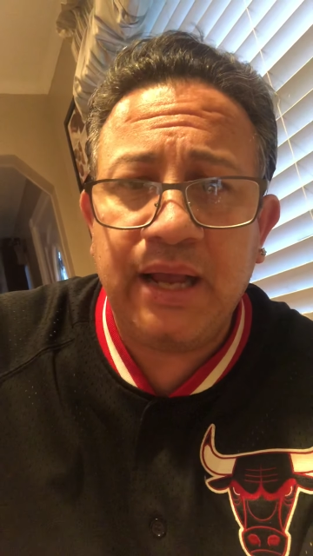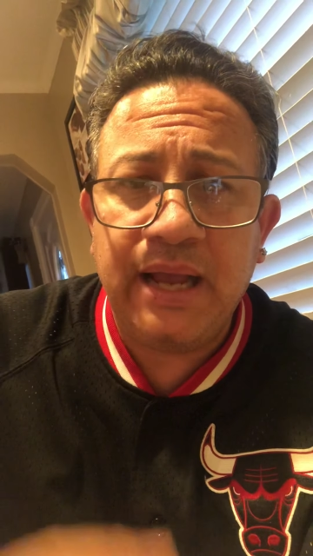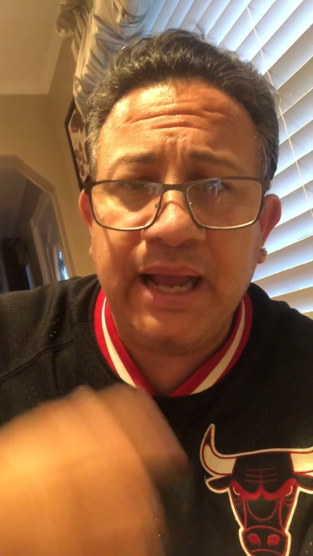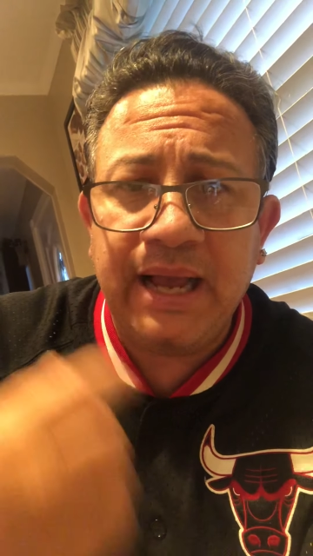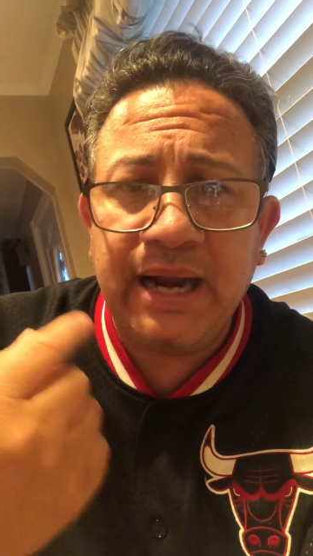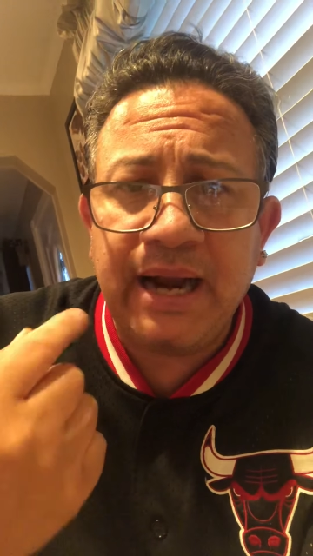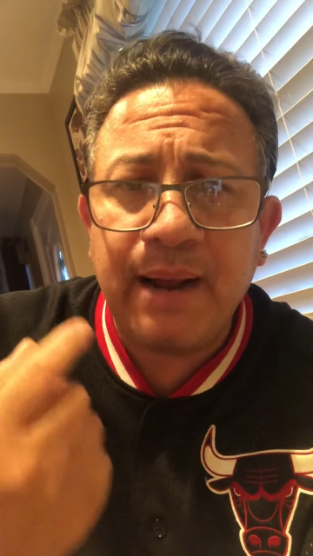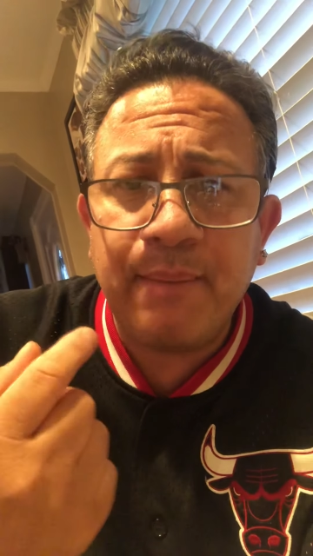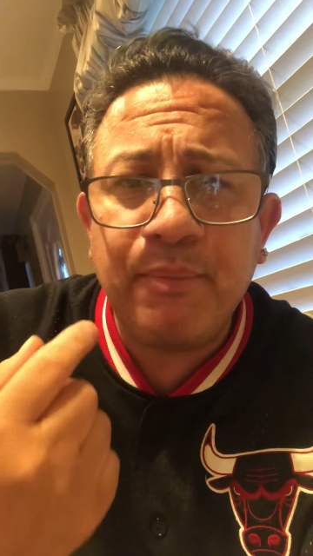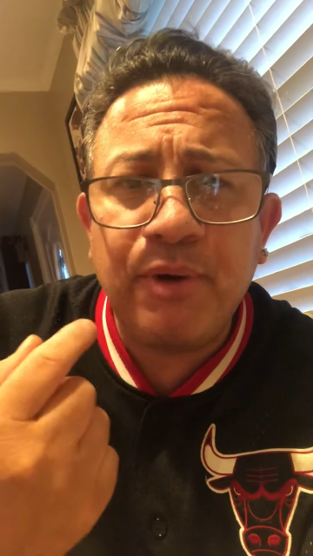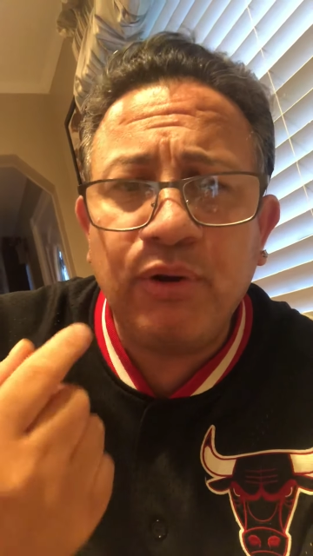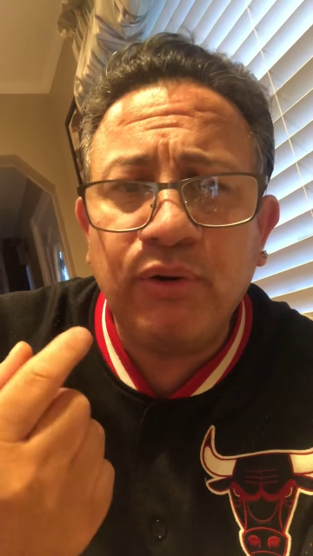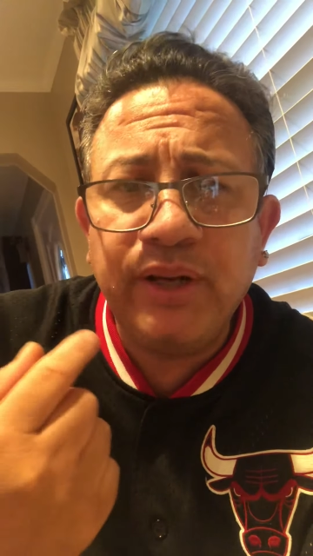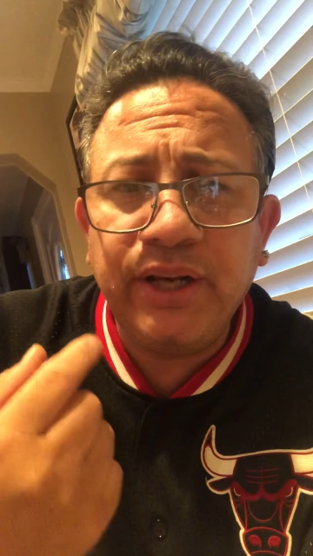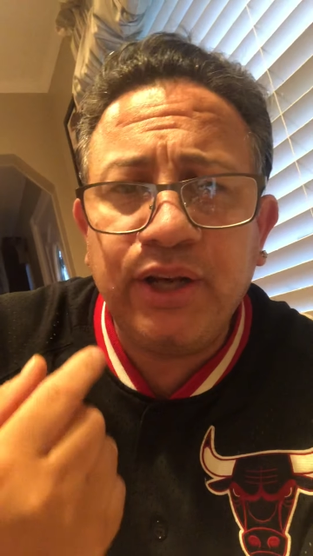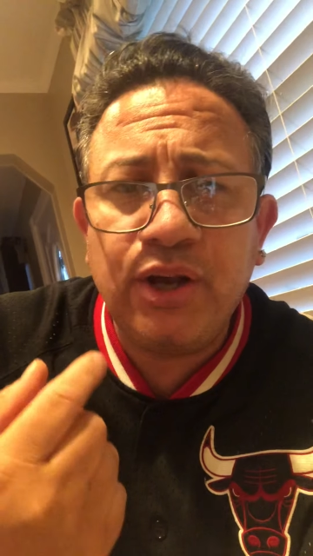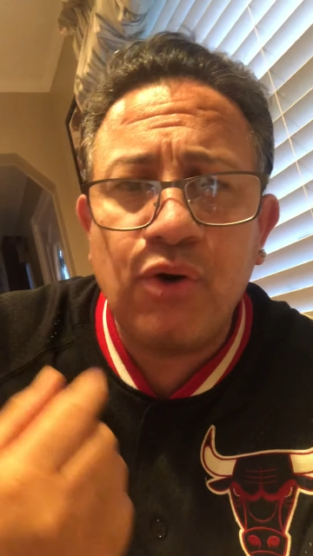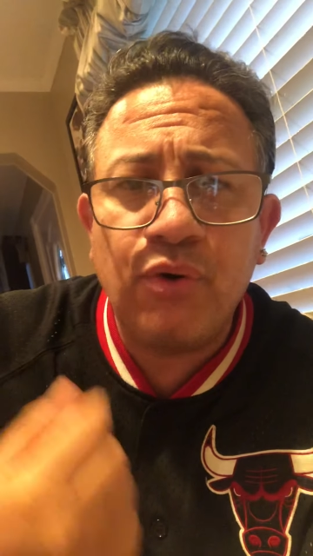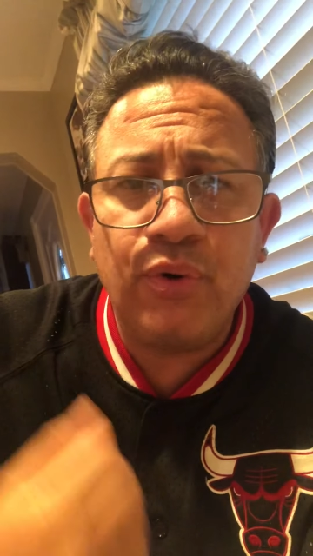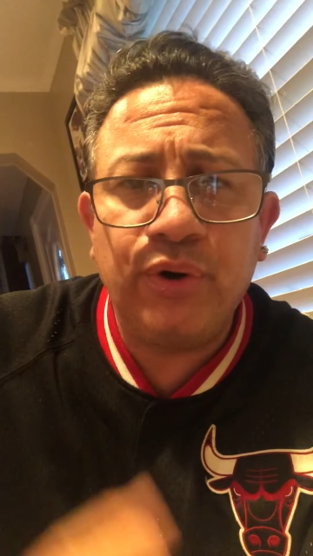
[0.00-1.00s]
And I'm only
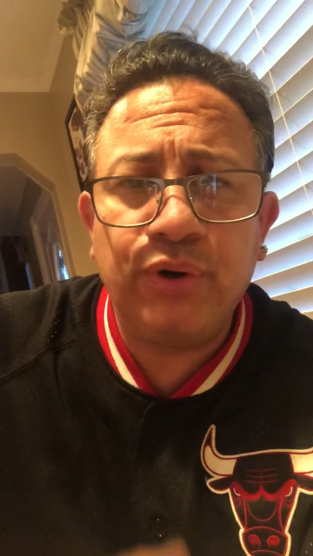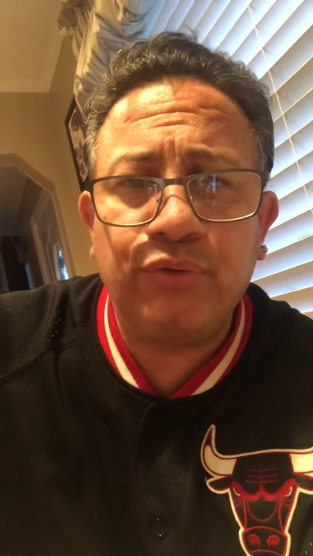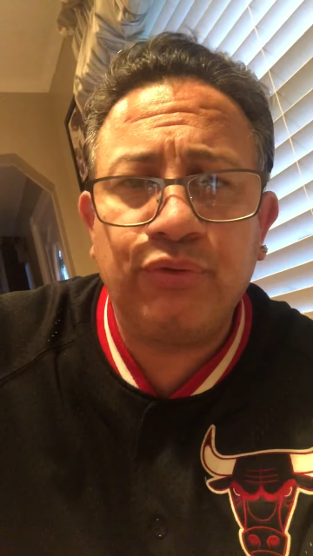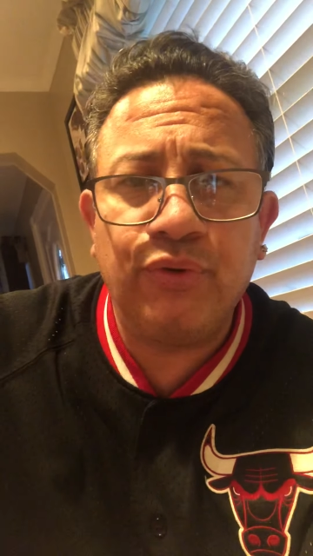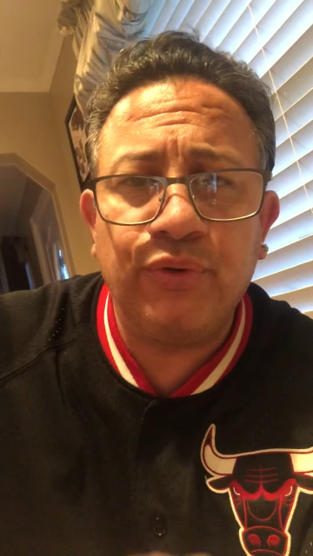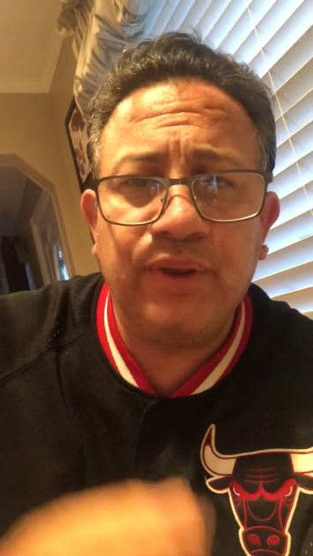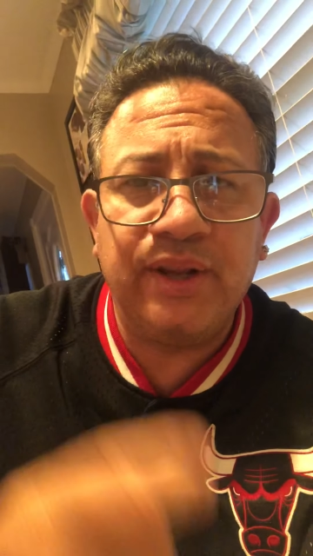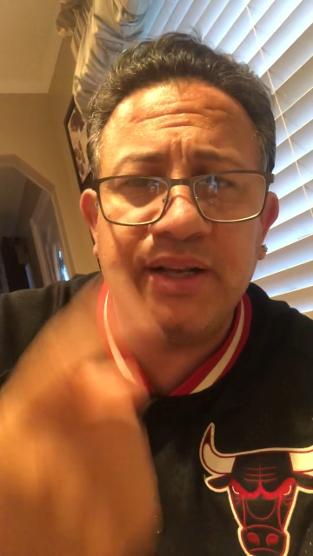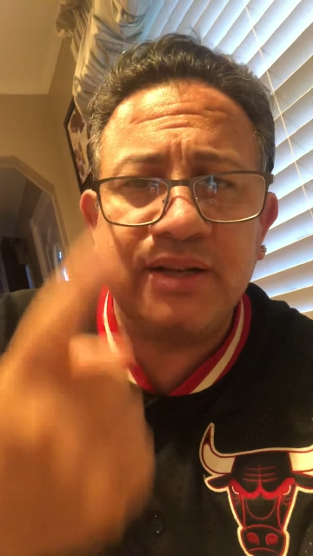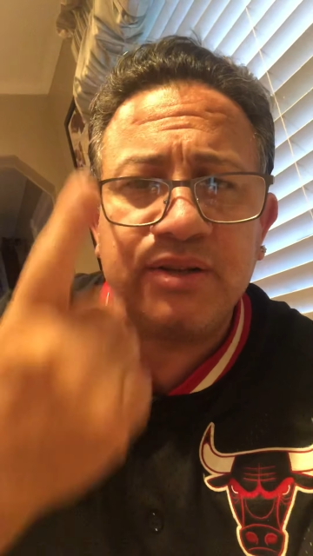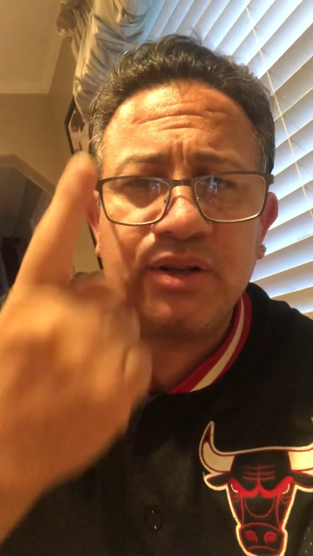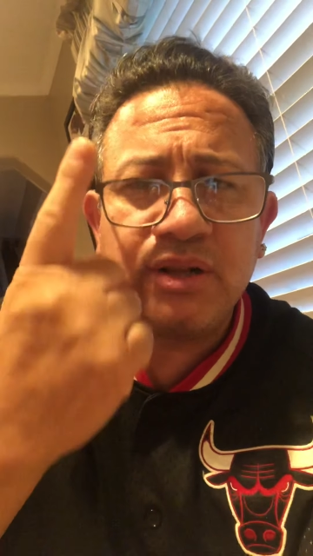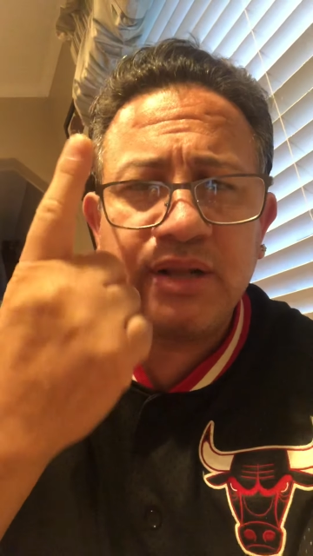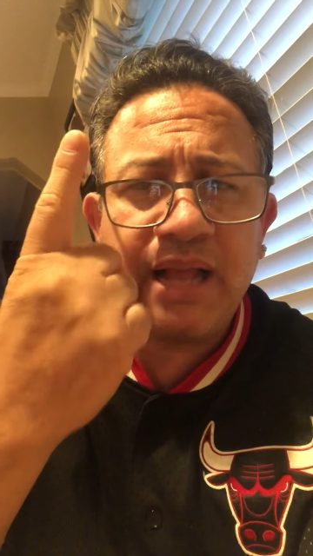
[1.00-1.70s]
going through this